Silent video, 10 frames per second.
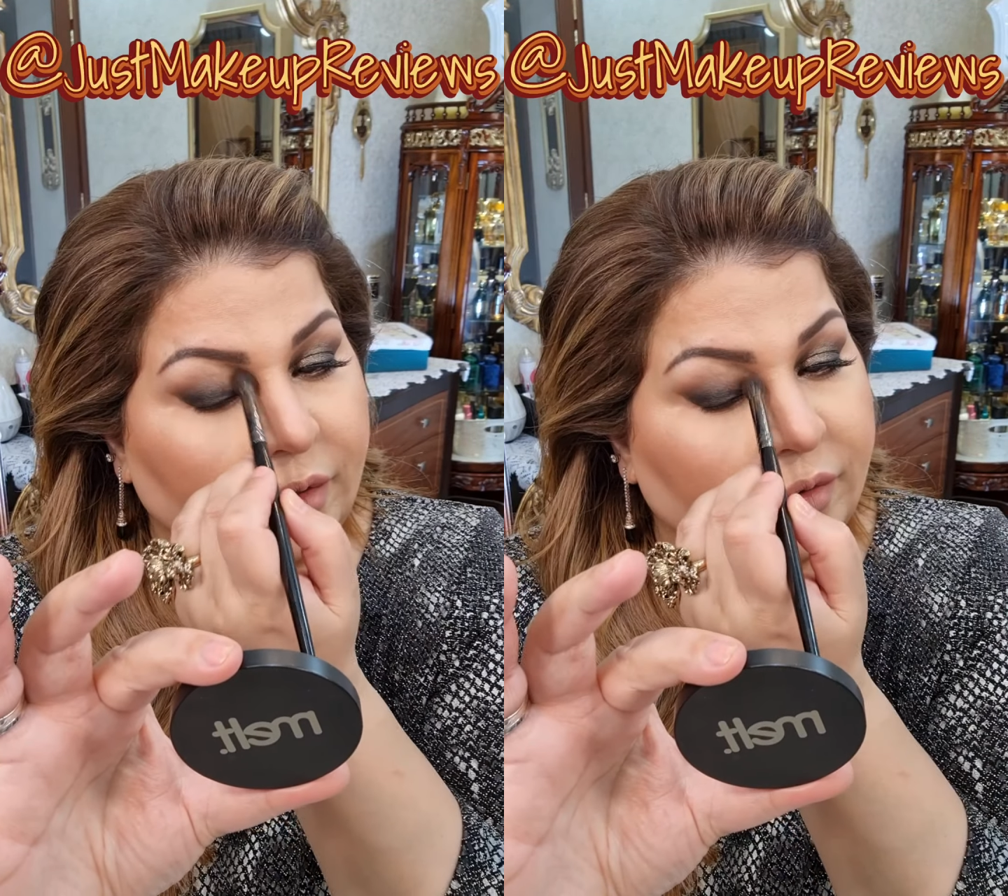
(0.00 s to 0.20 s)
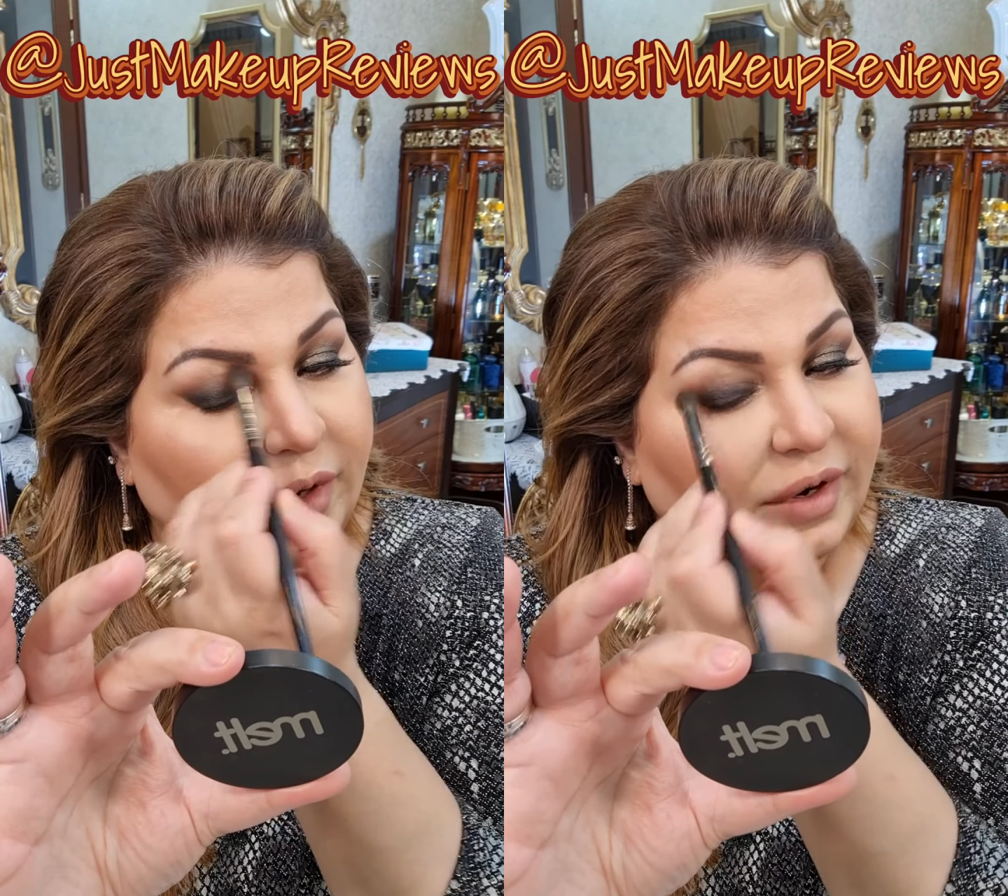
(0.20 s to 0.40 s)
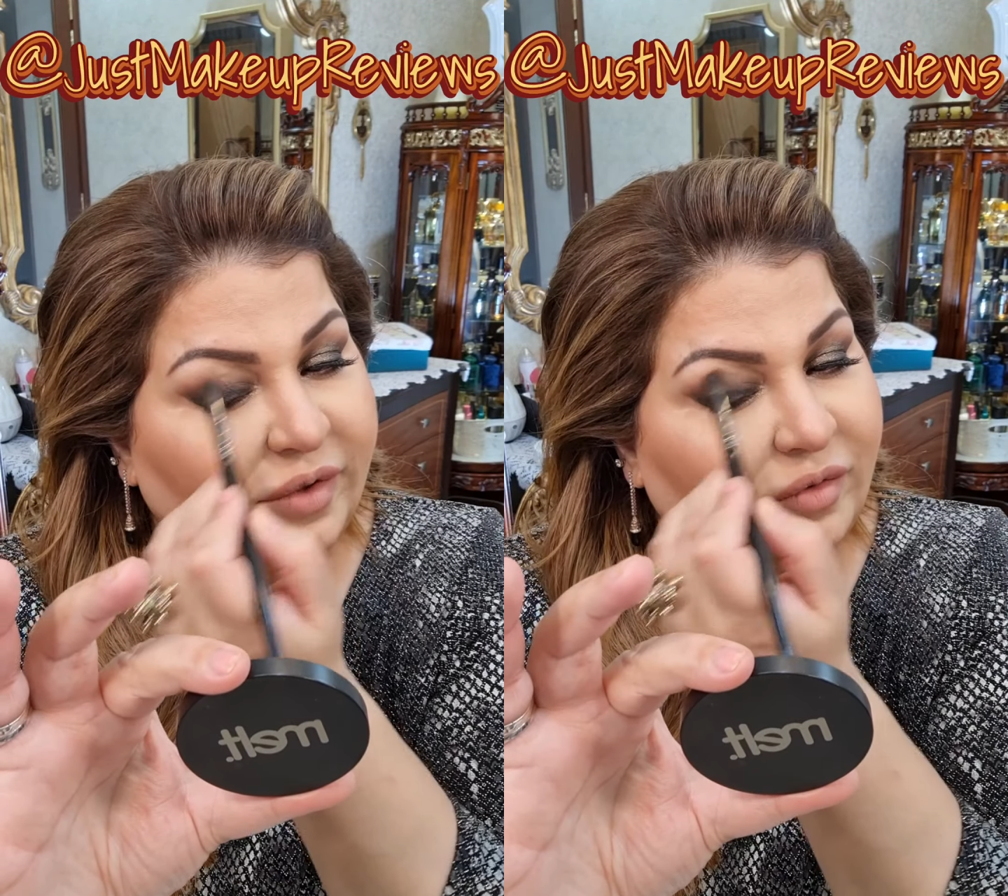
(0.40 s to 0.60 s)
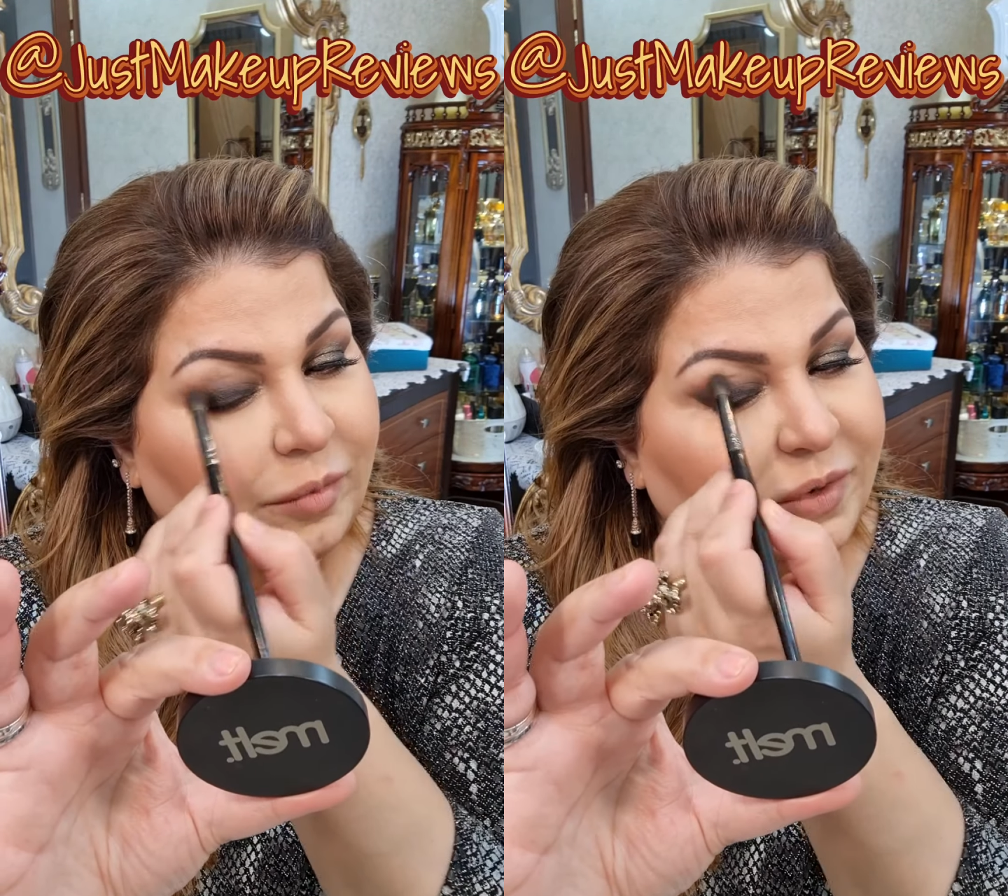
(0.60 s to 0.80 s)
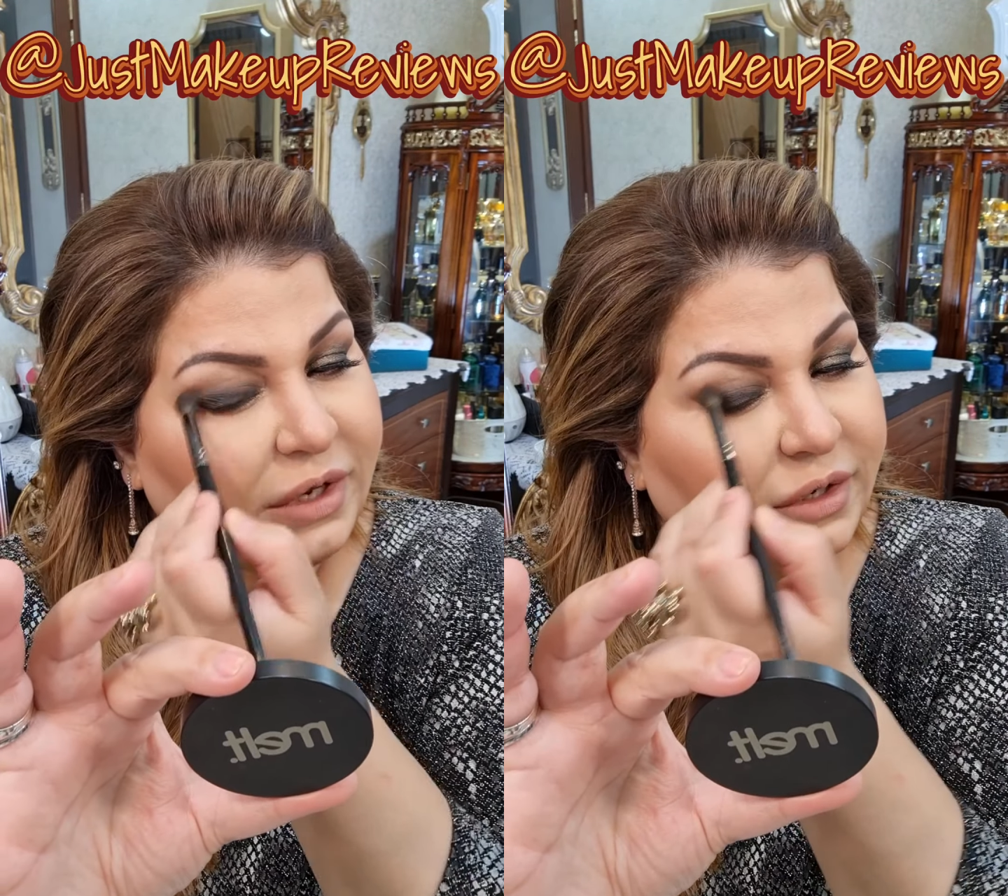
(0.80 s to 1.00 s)
and I will
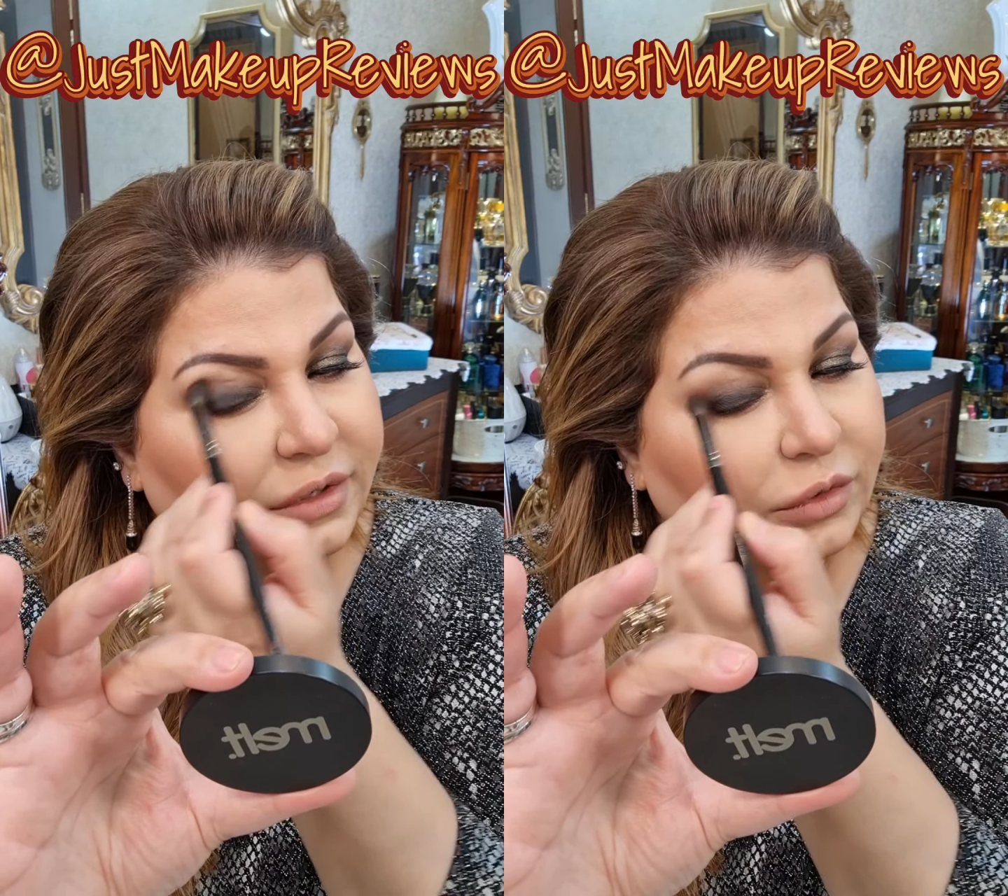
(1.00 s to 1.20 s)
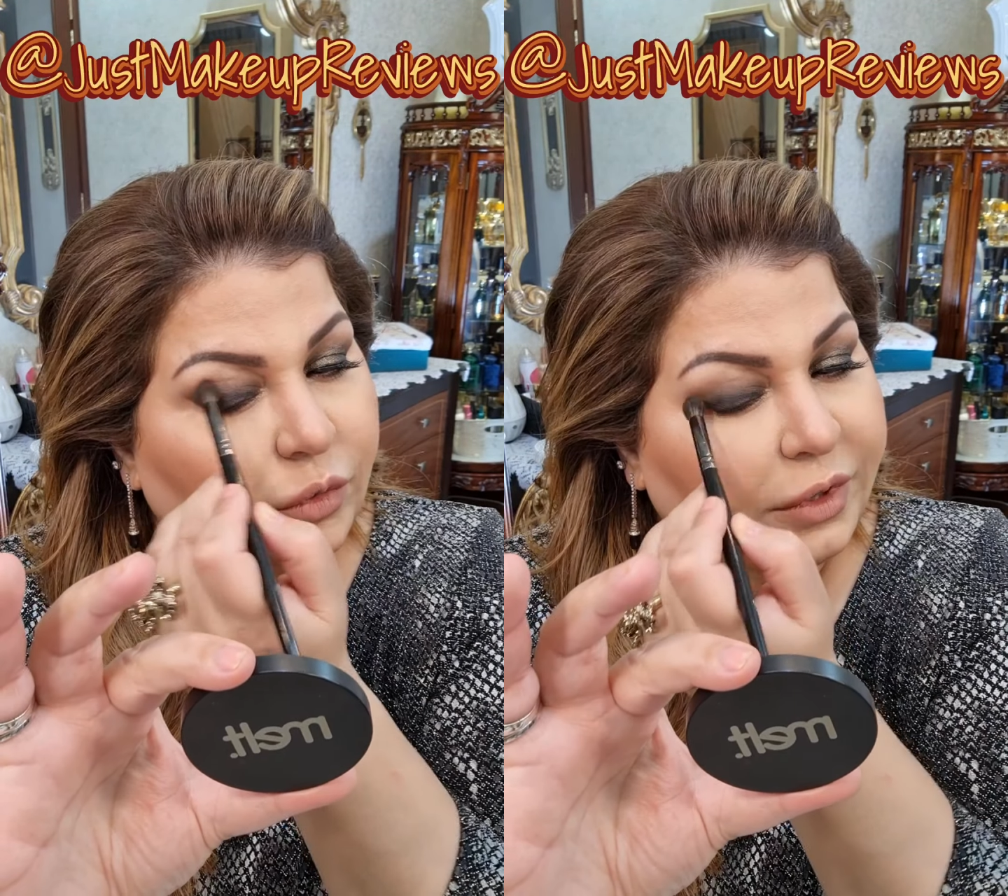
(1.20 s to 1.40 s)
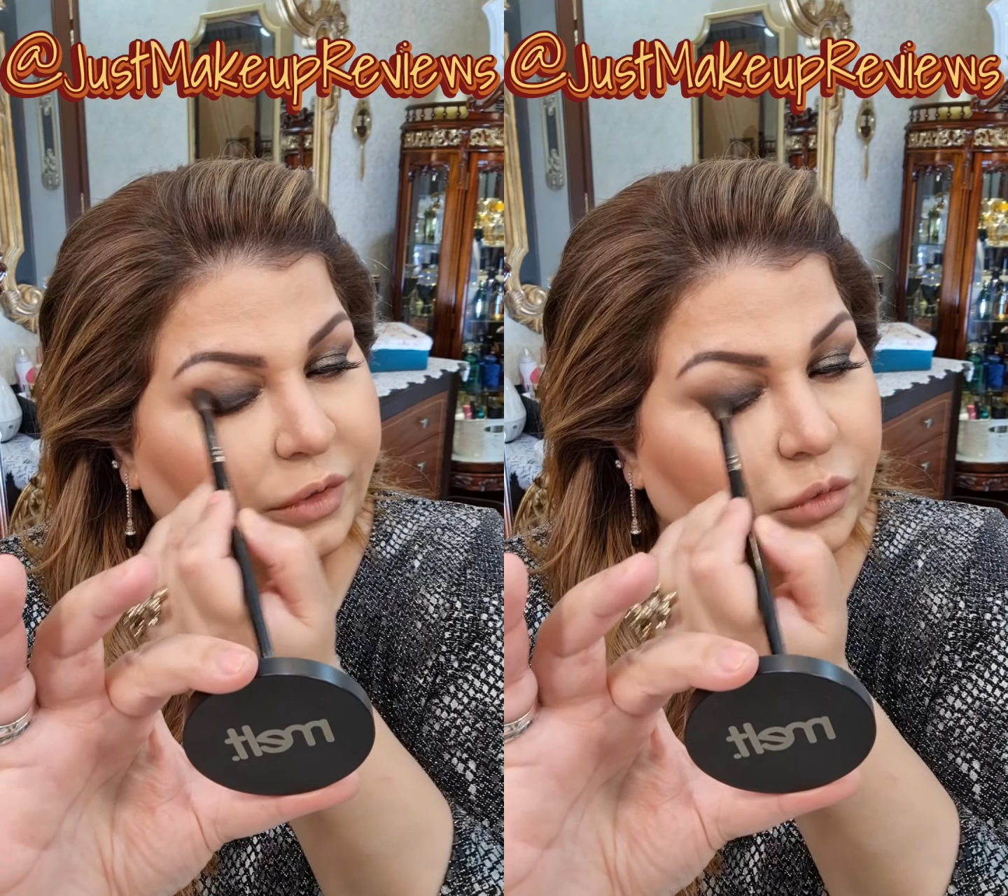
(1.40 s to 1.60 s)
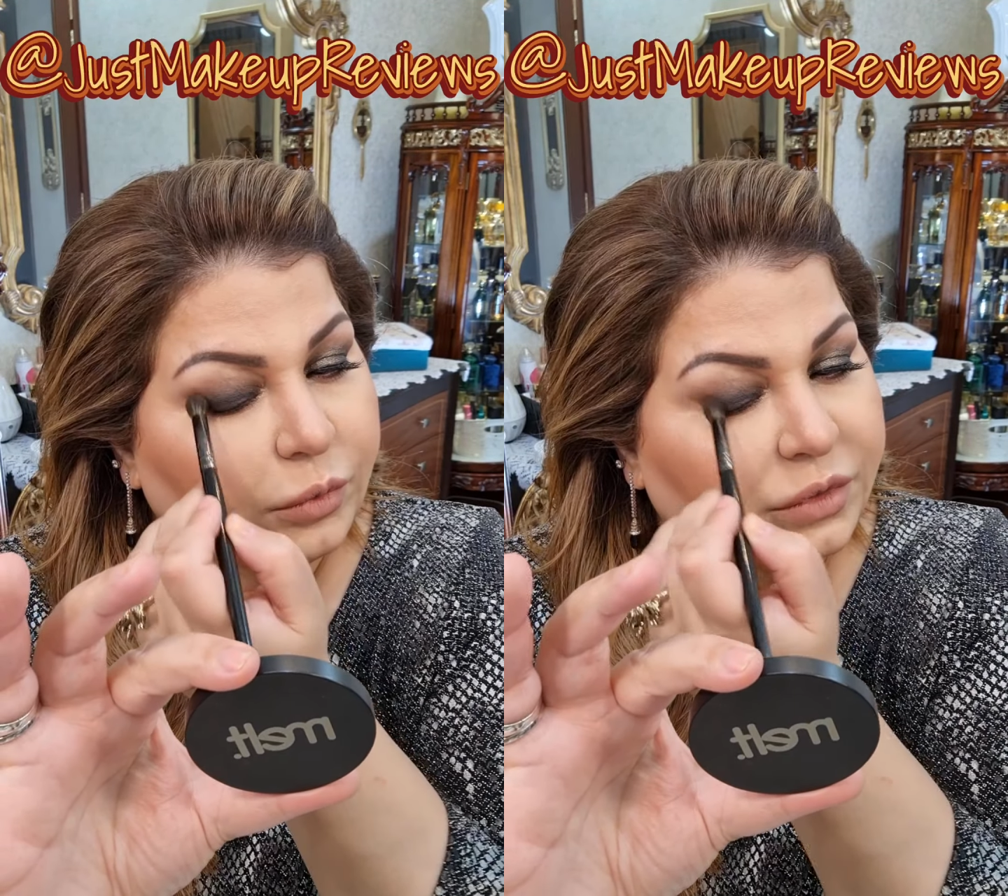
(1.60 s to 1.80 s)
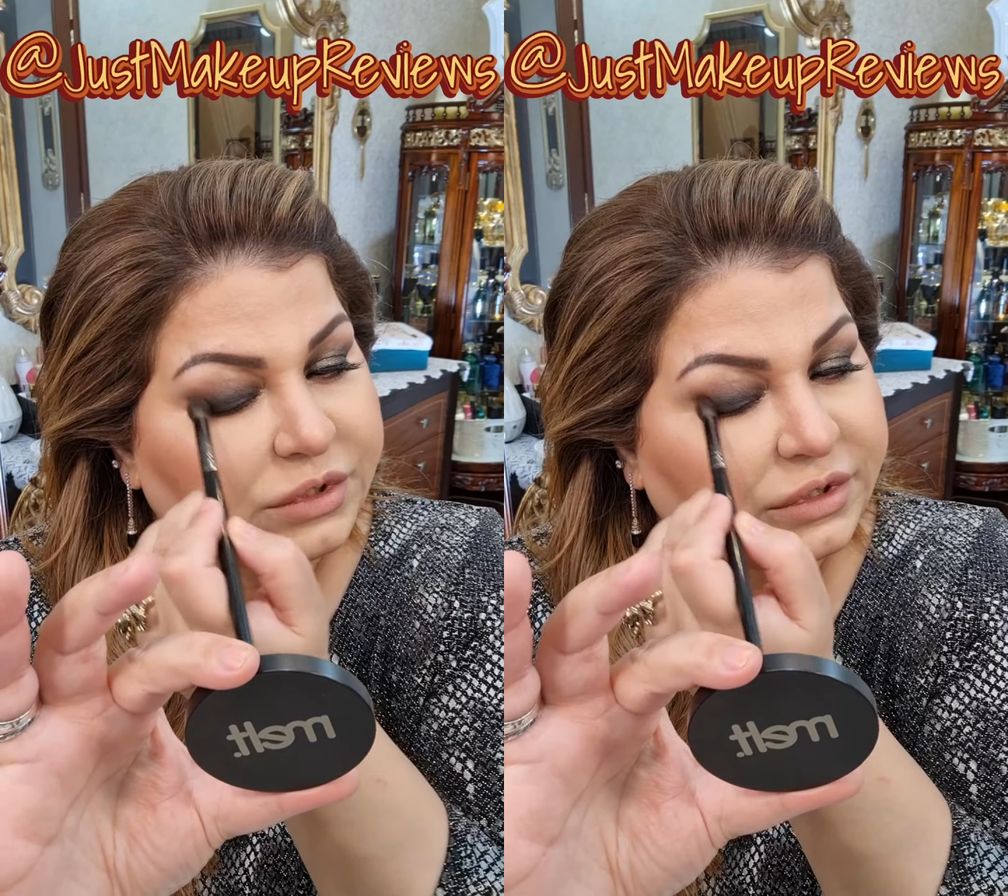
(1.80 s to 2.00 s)
be going towards